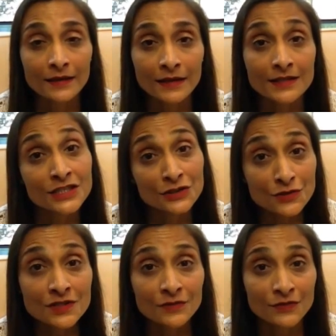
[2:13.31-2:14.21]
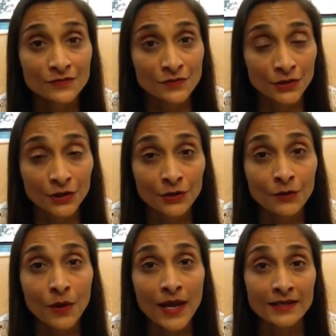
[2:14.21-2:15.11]
it's useful for
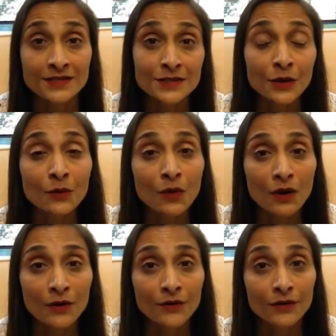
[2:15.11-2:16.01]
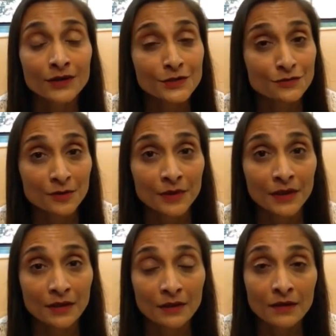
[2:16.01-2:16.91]
you and is no longer
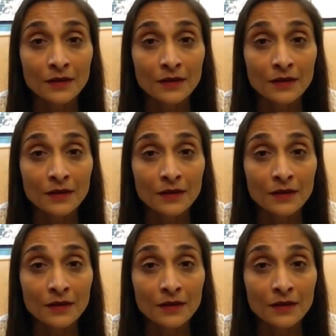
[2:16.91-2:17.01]
contributing